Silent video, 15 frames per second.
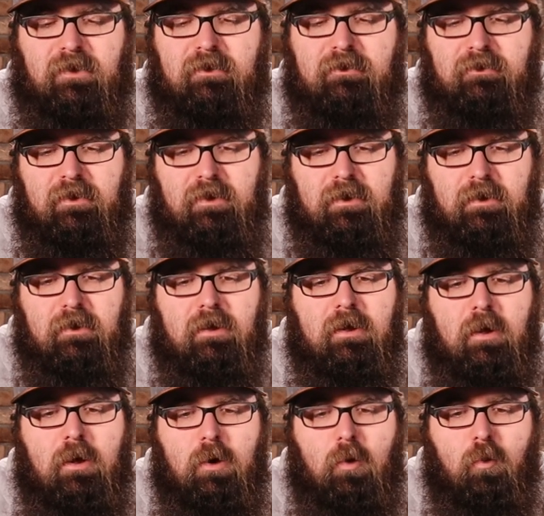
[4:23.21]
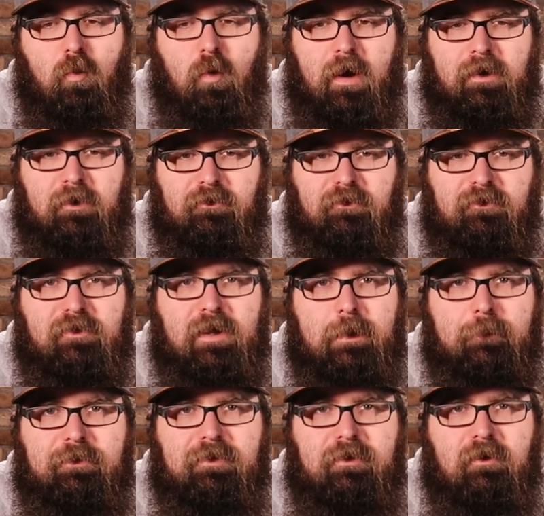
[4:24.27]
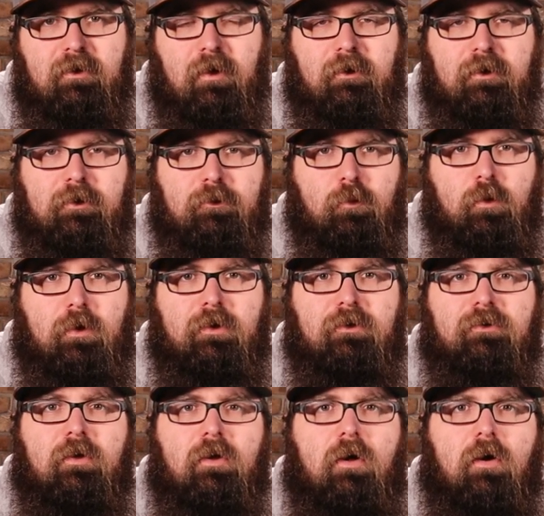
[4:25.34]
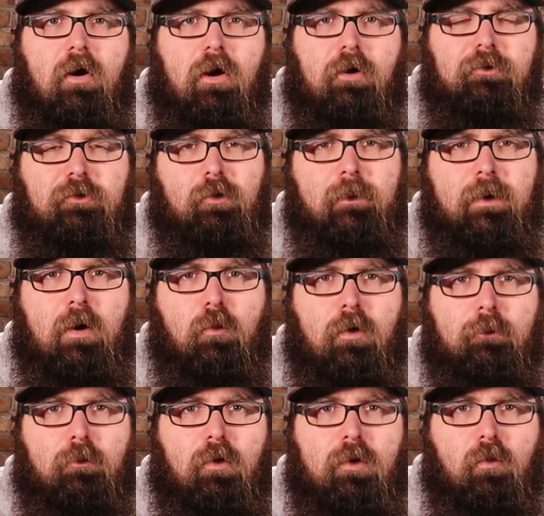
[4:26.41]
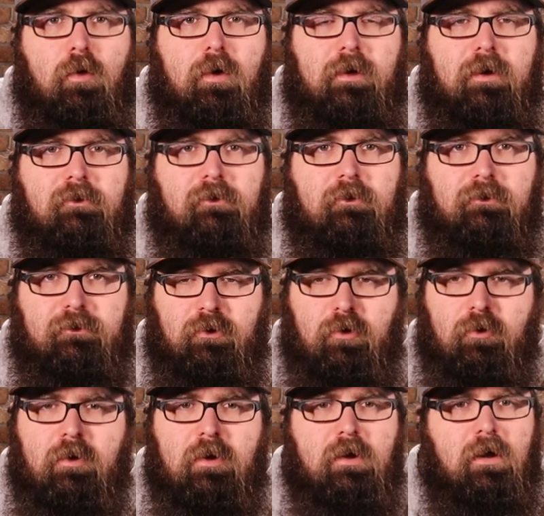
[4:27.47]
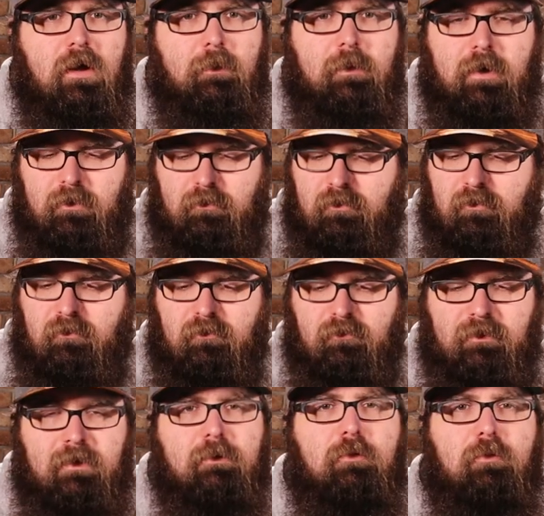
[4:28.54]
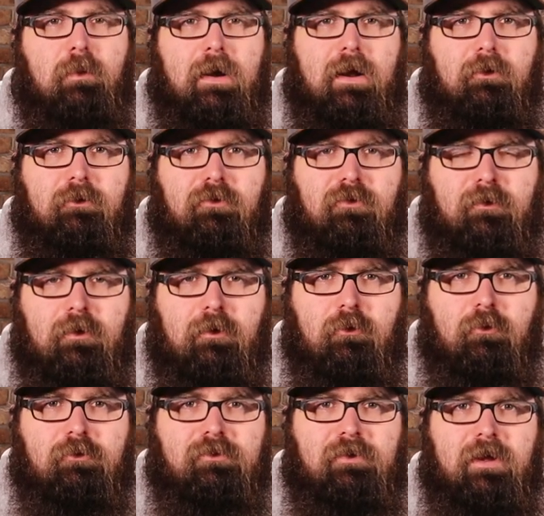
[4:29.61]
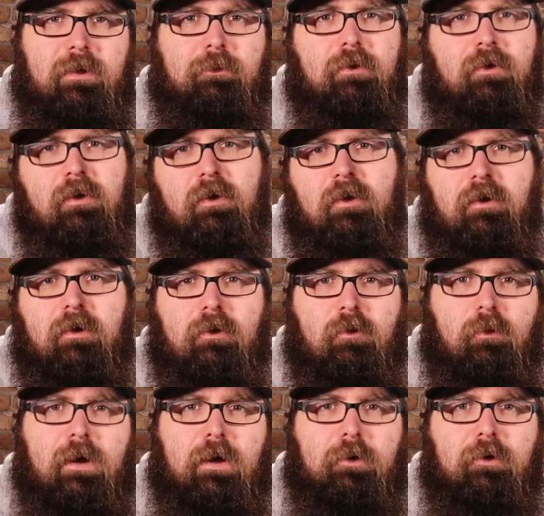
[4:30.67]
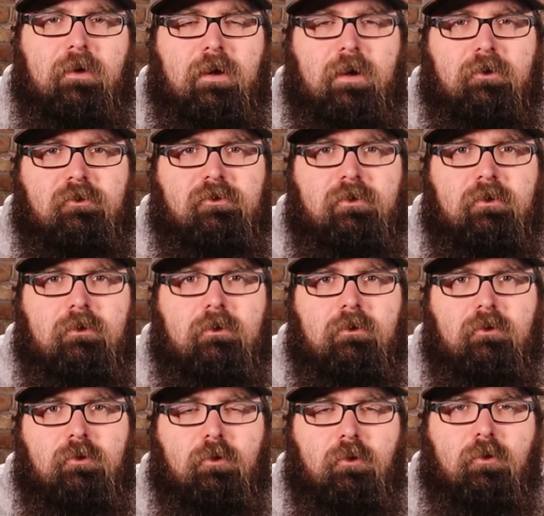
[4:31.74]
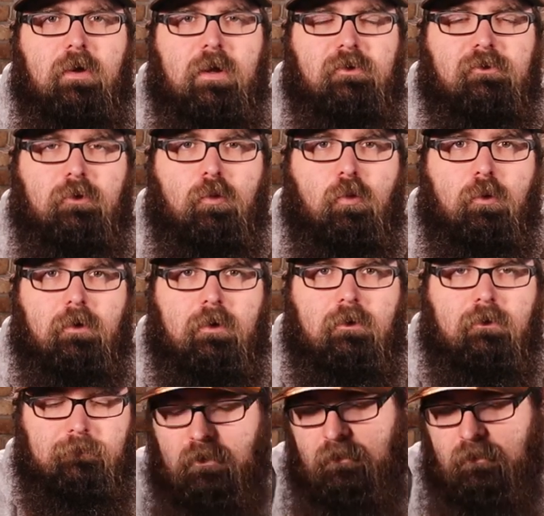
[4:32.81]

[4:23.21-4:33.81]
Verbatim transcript: The widest depth on it was also about 1.1 inches, so about very round spherical shape and around an inch to an inch and a quarter.